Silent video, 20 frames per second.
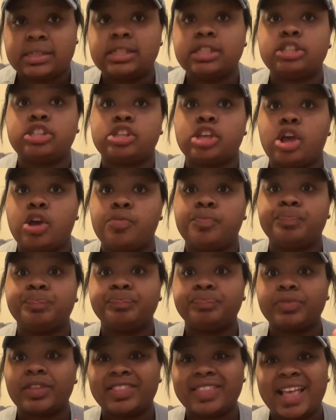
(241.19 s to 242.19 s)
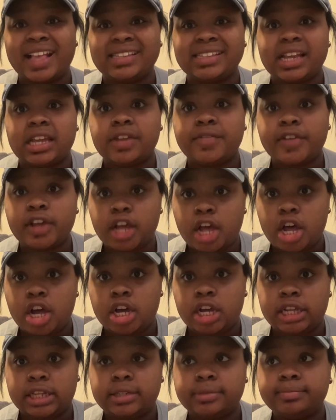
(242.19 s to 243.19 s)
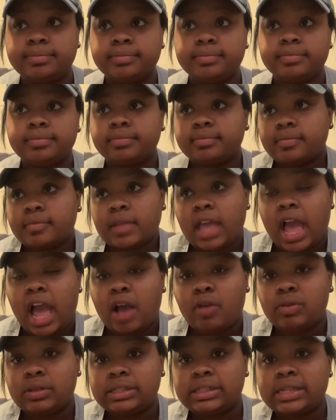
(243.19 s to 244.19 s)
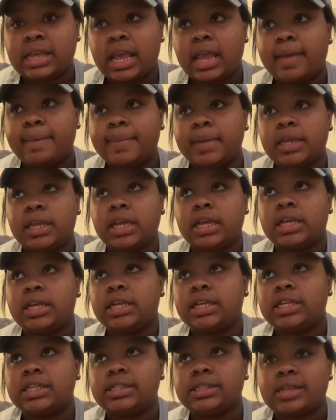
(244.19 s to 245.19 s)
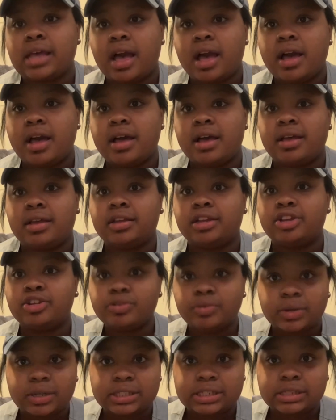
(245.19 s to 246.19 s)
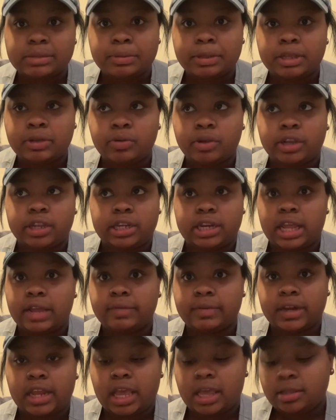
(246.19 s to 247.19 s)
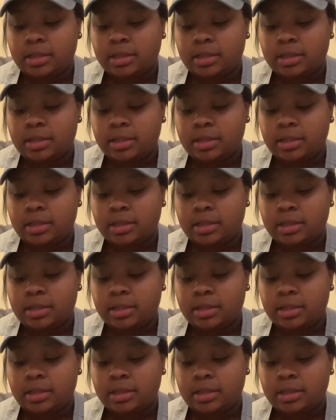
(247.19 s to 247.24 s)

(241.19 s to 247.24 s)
So that's kind of a con, I would say, because uh, who wants to be working every day?